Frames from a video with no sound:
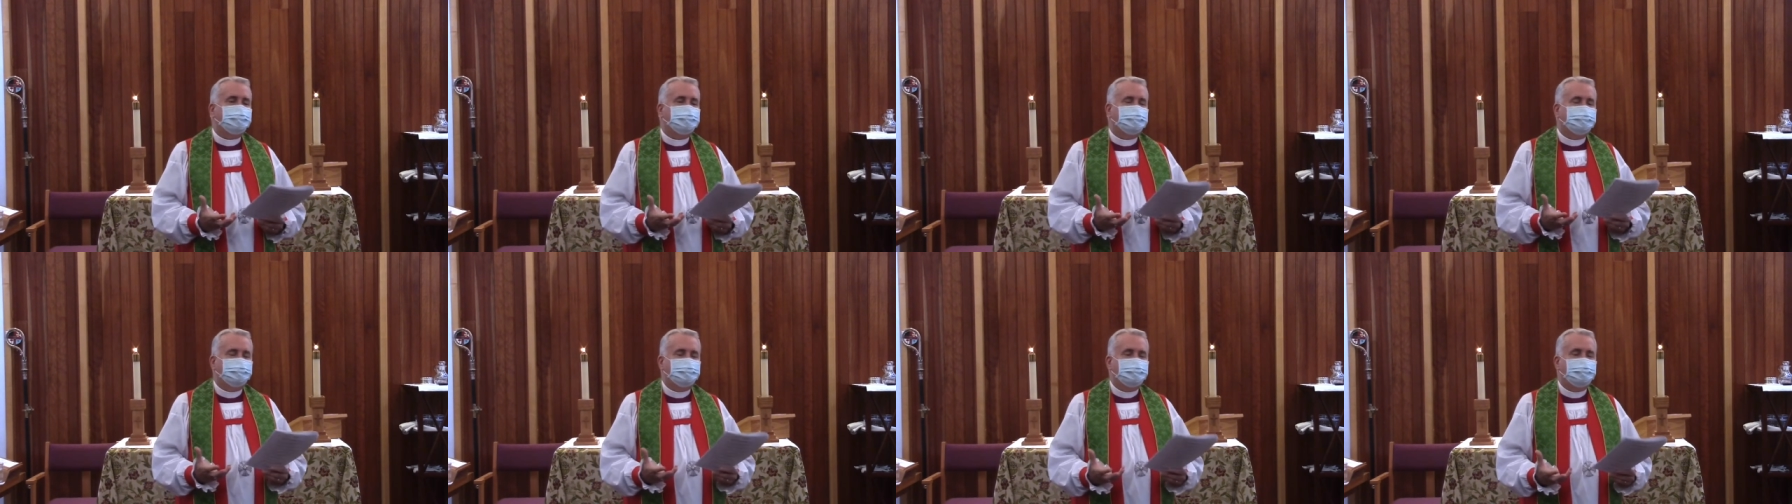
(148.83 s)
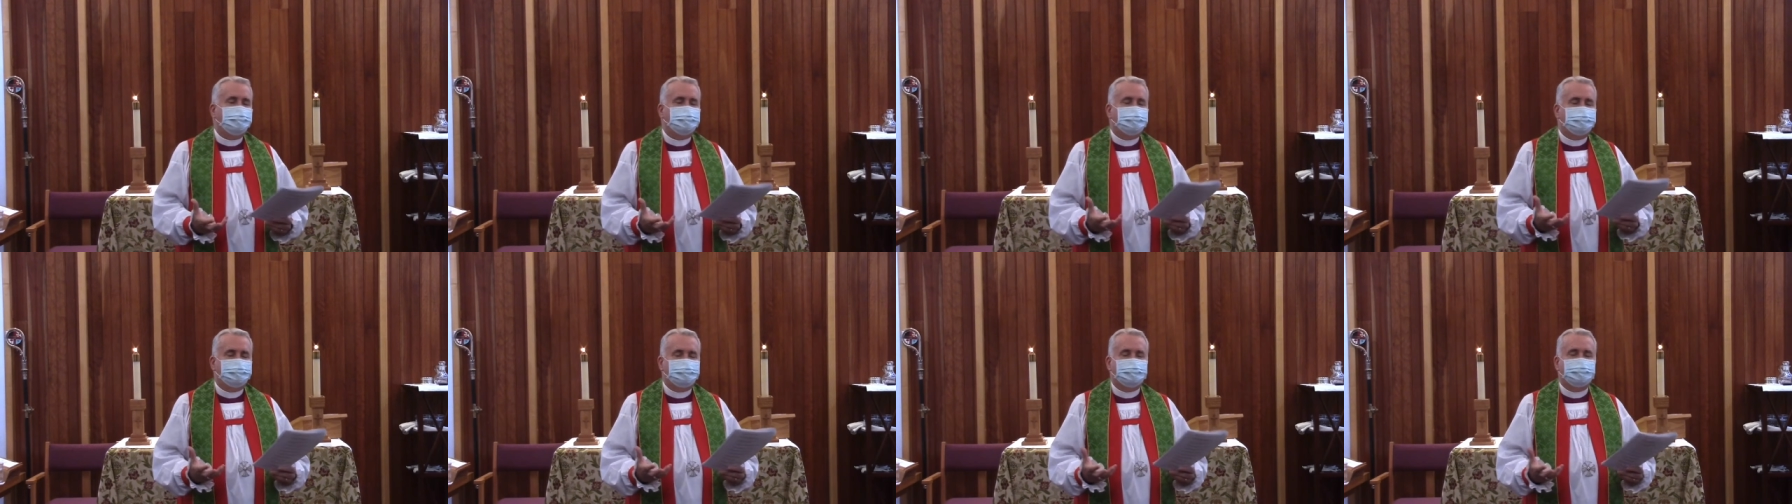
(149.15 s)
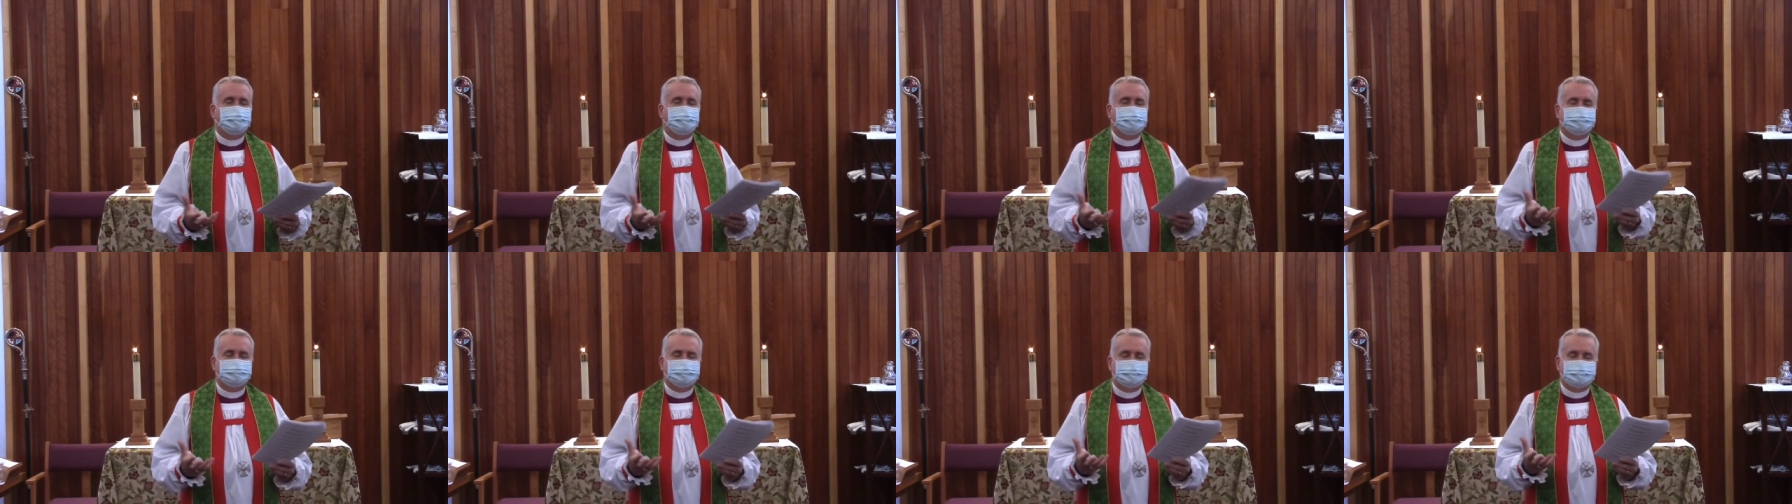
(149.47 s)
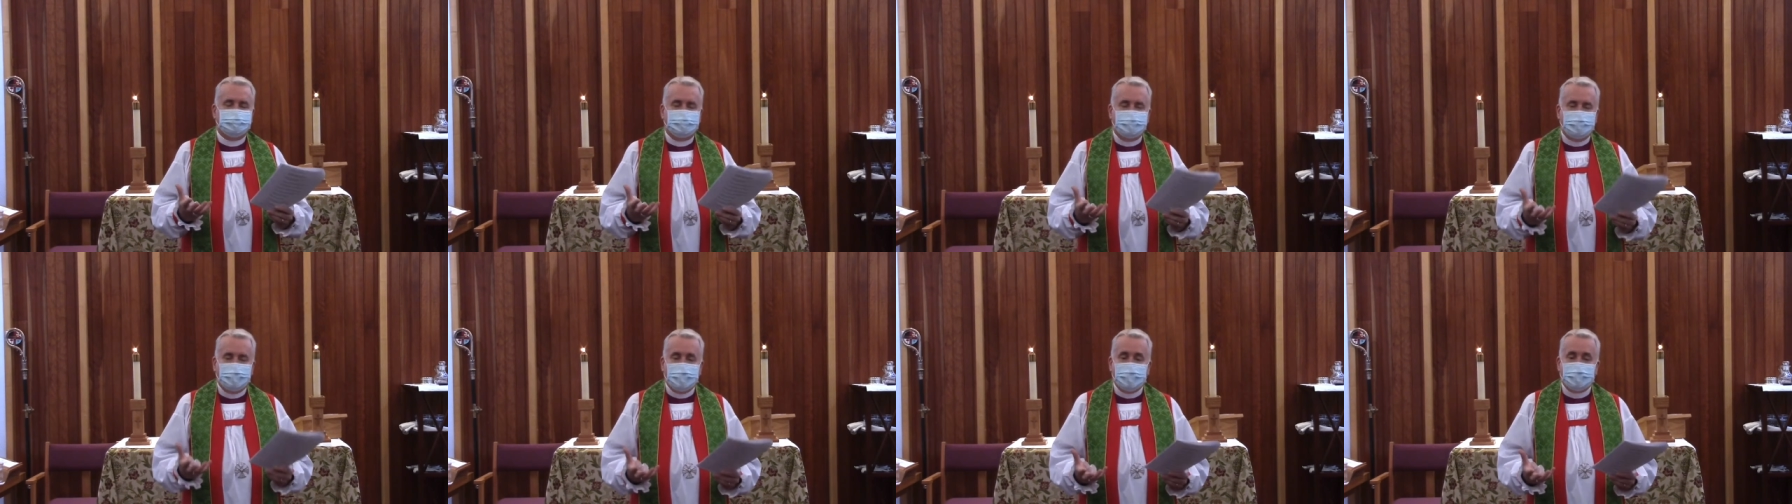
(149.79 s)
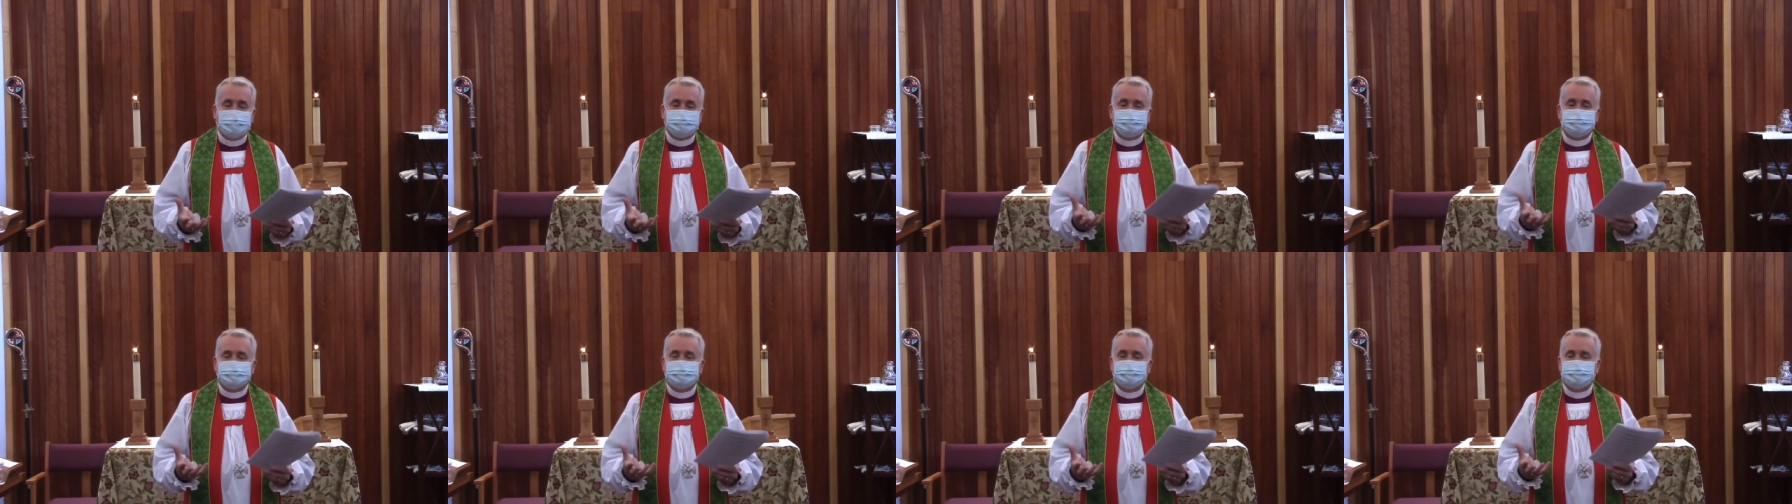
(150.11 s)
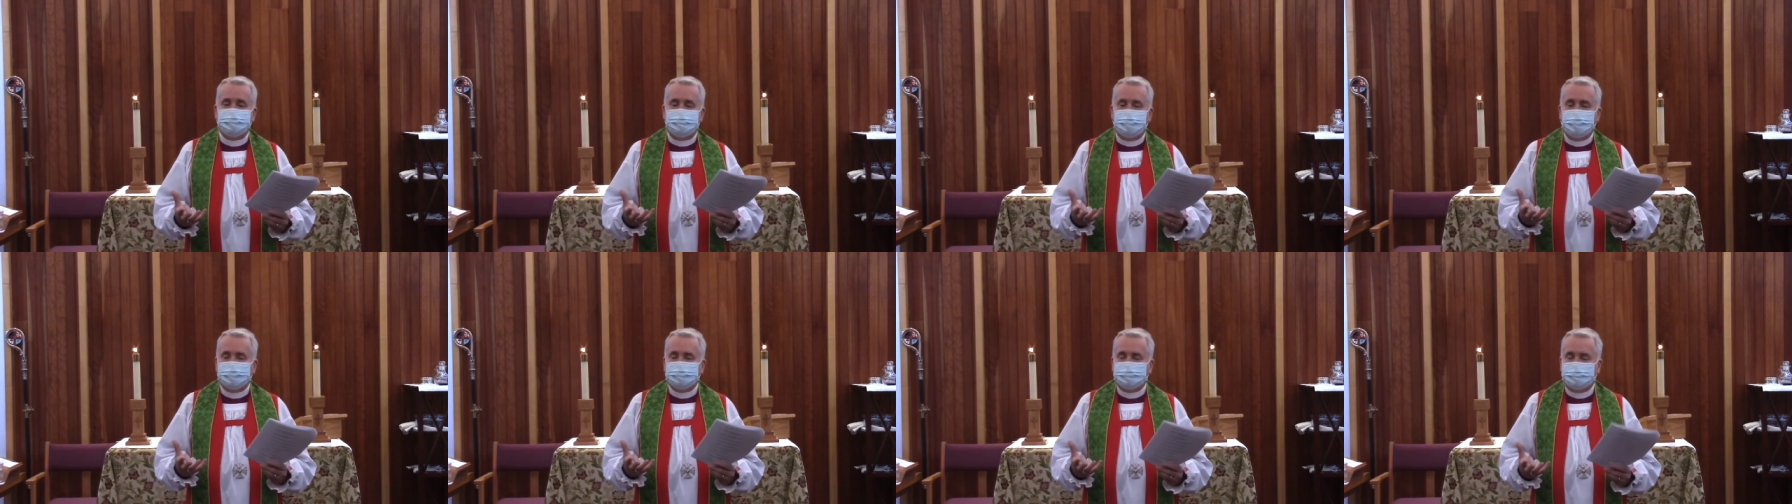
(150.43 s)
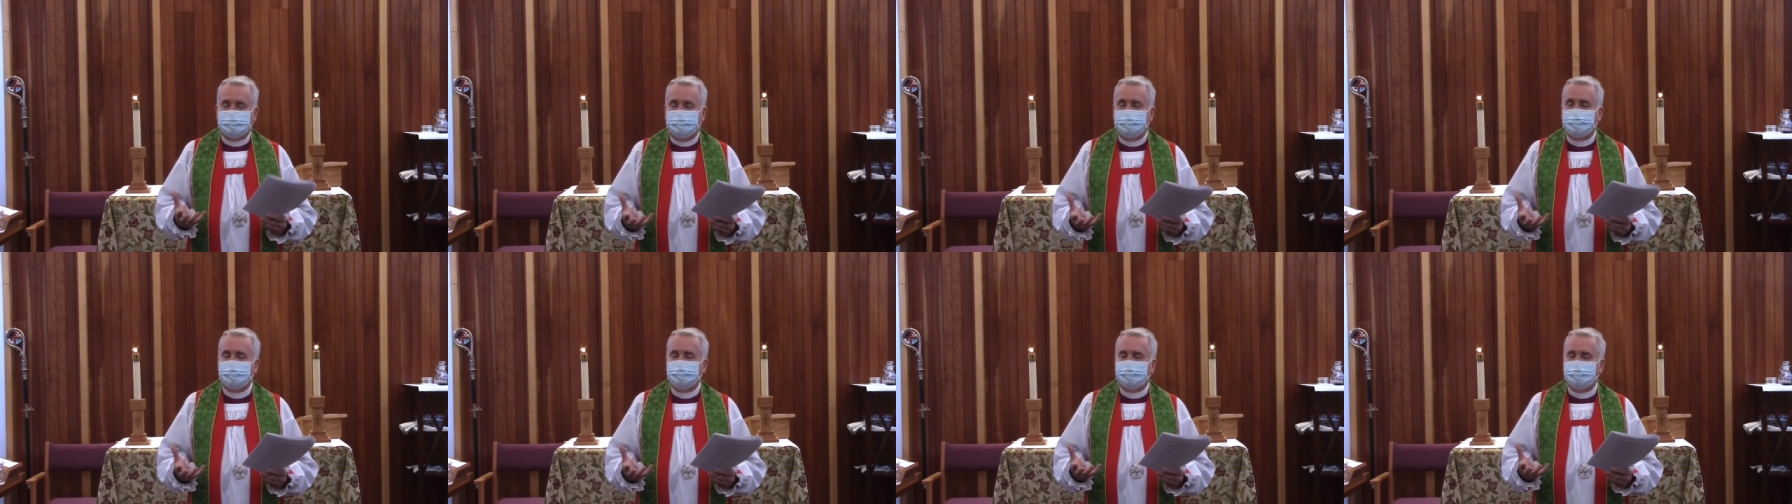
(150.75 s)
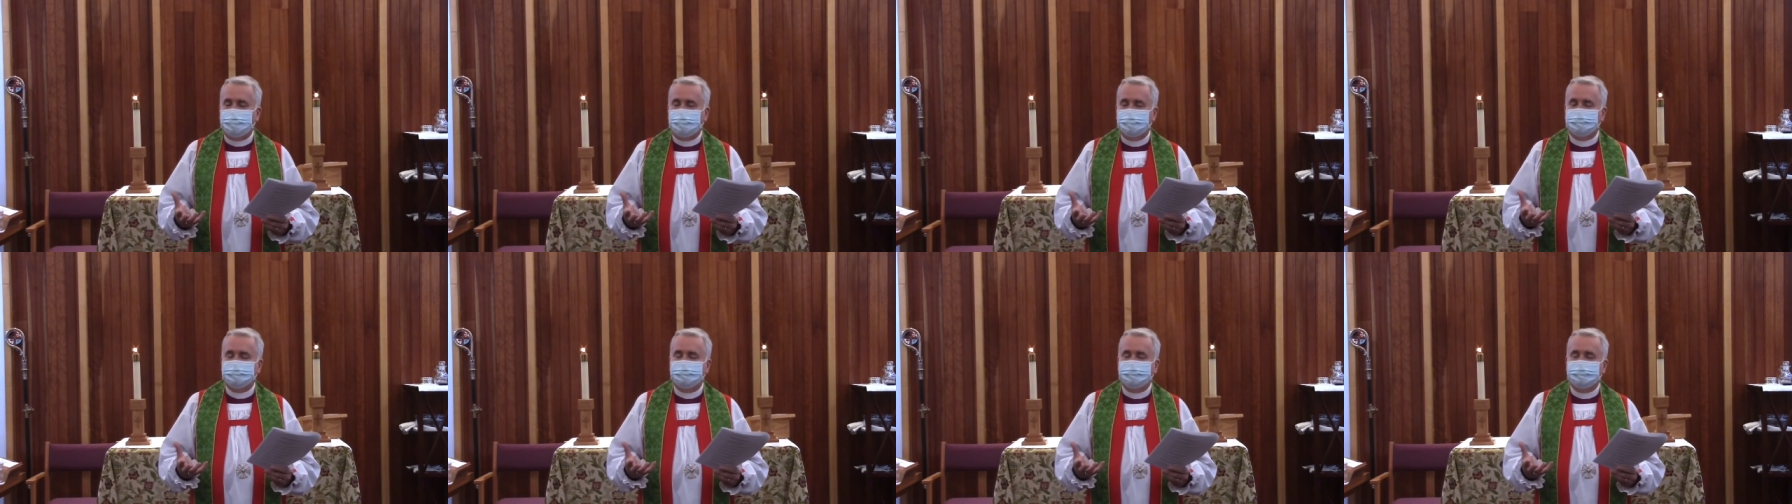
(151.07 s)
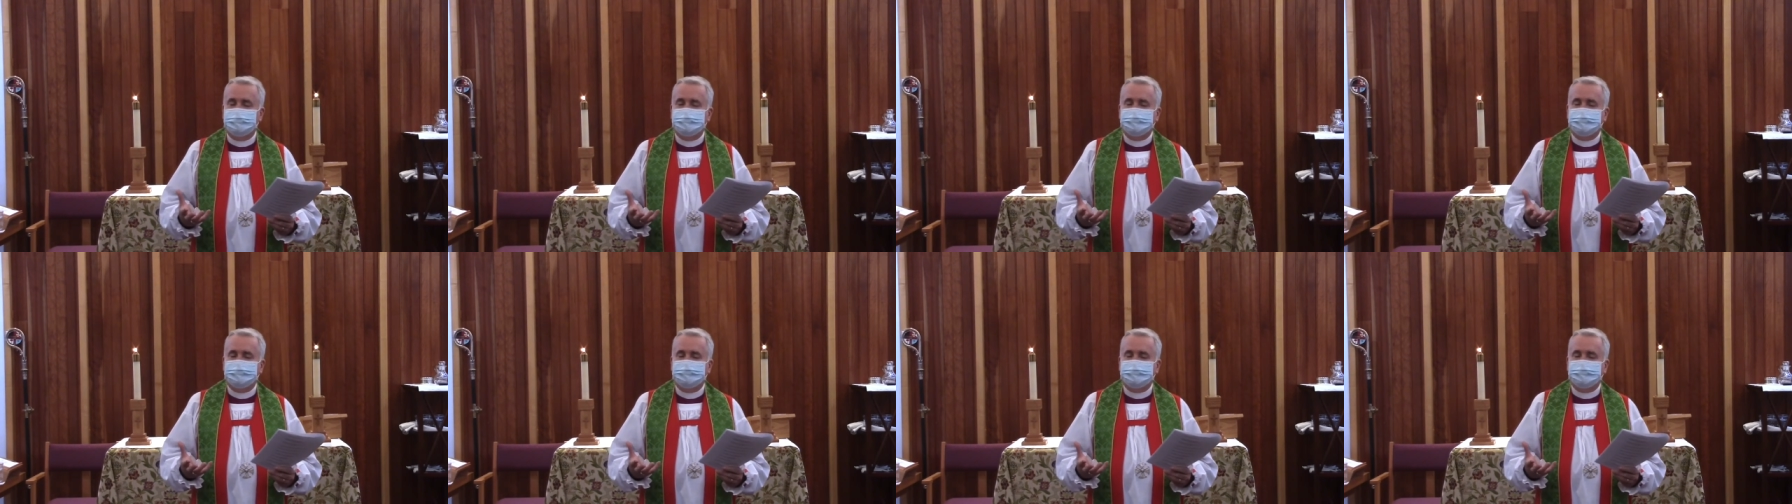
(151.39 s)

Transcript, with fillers: that we have been given, actually, by God